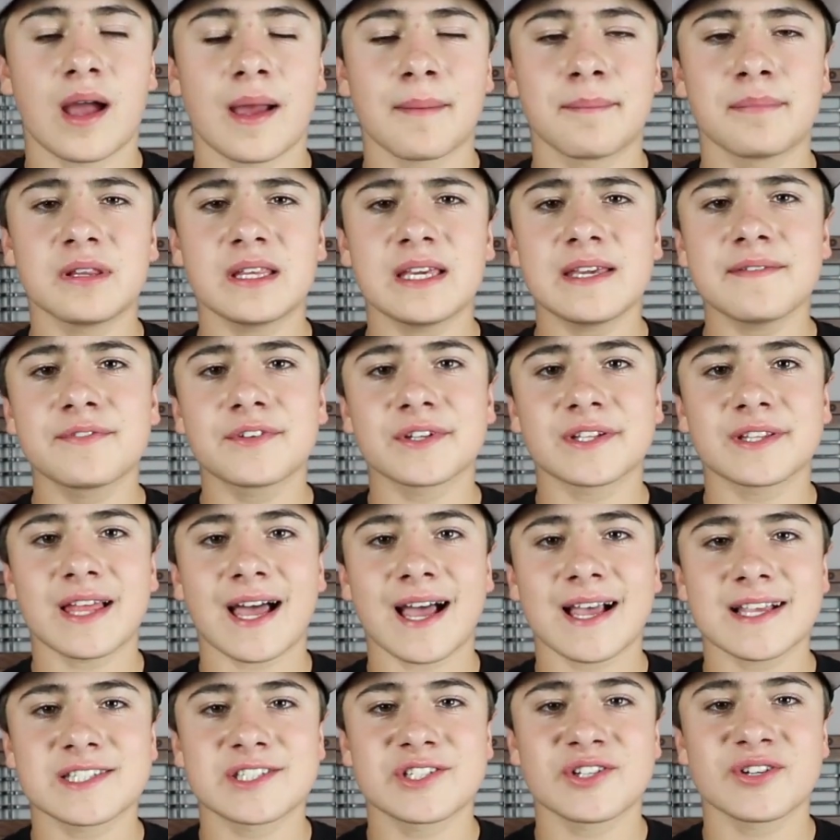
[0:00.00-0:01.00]
I believe the
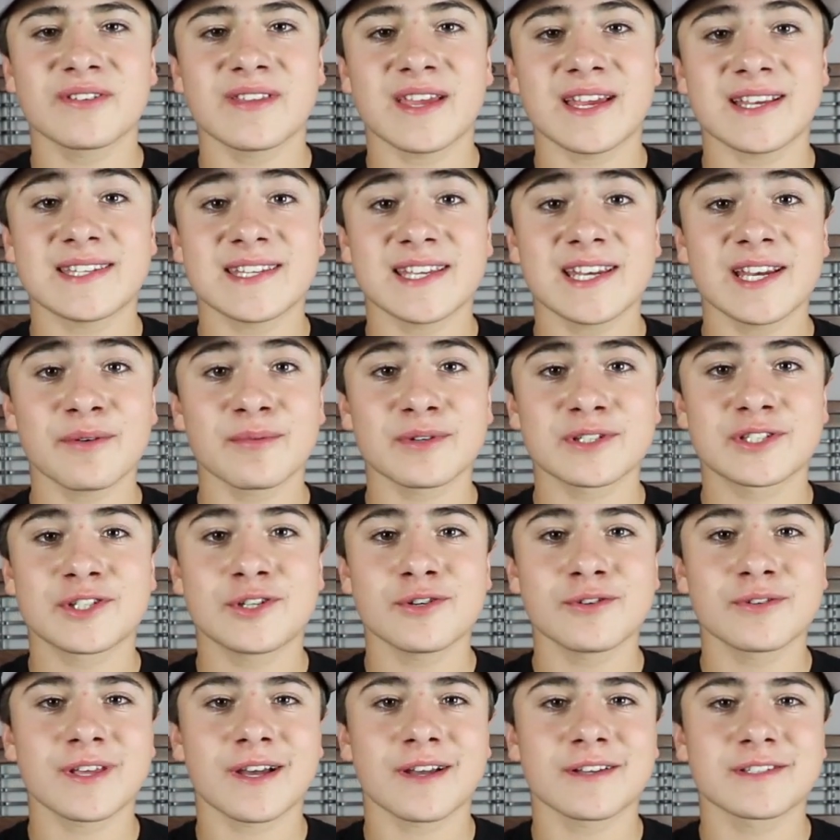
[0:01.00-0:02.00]
last year they did it was
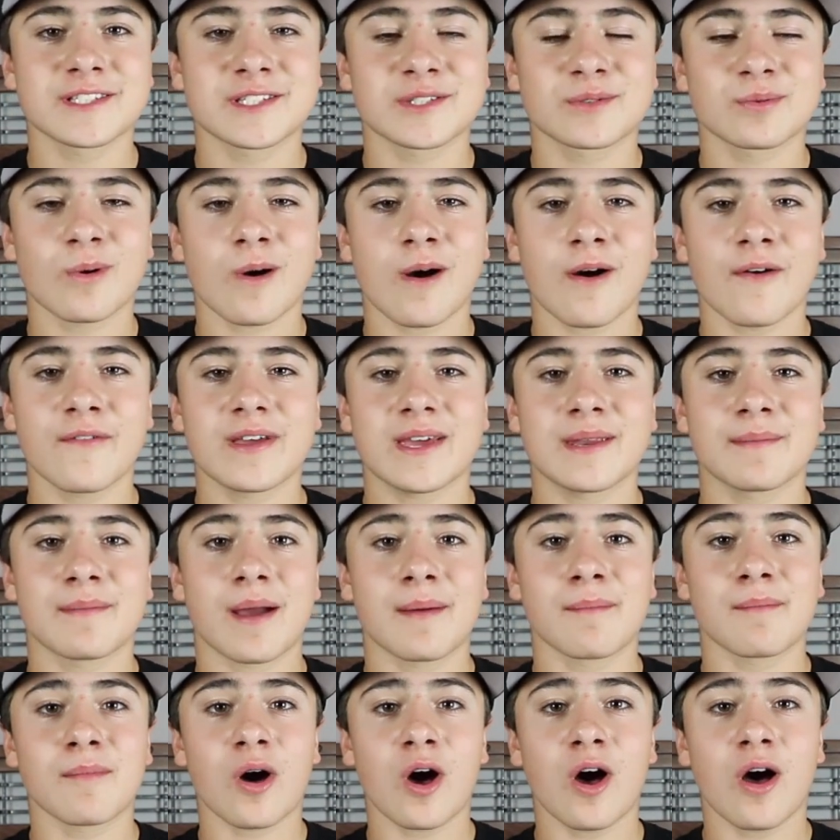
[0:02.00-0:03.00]
2012, and
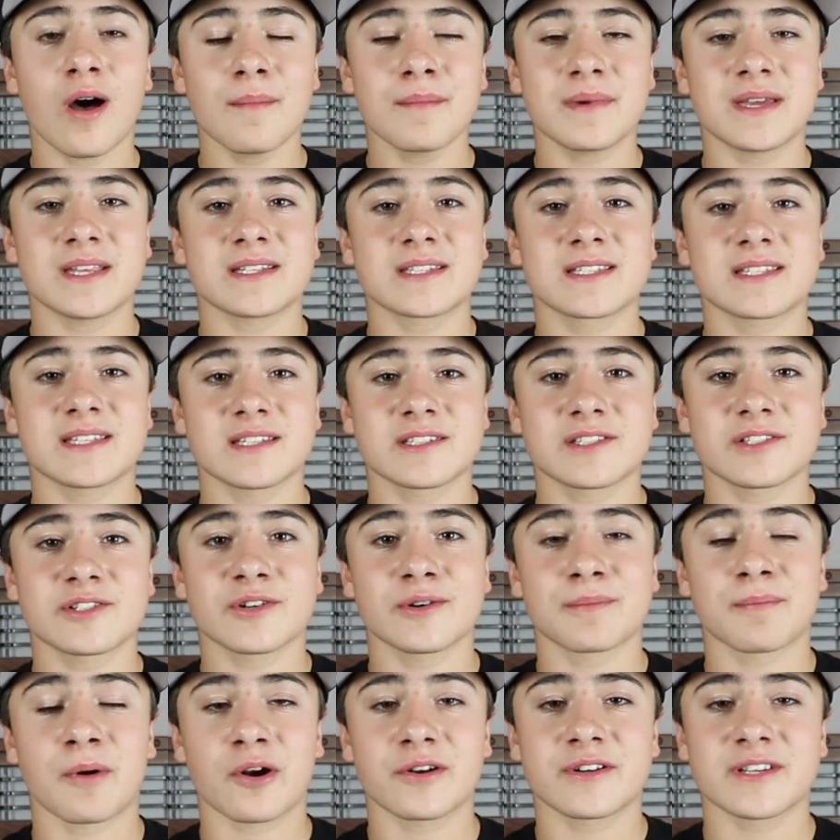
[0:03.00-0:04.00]
my mom and
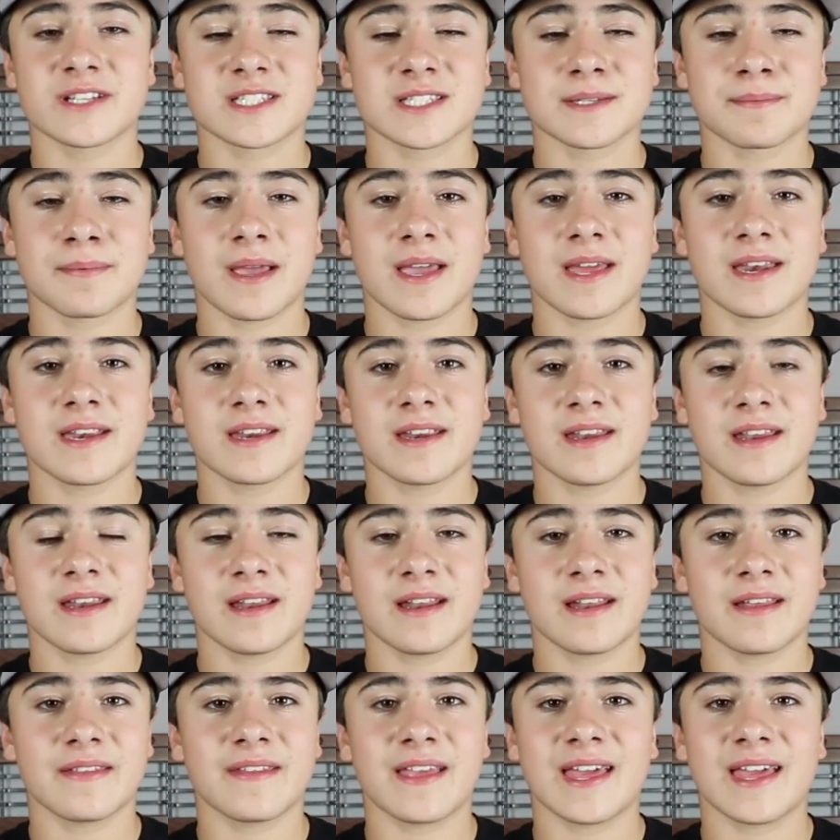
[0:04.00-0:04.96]
sister participated in it,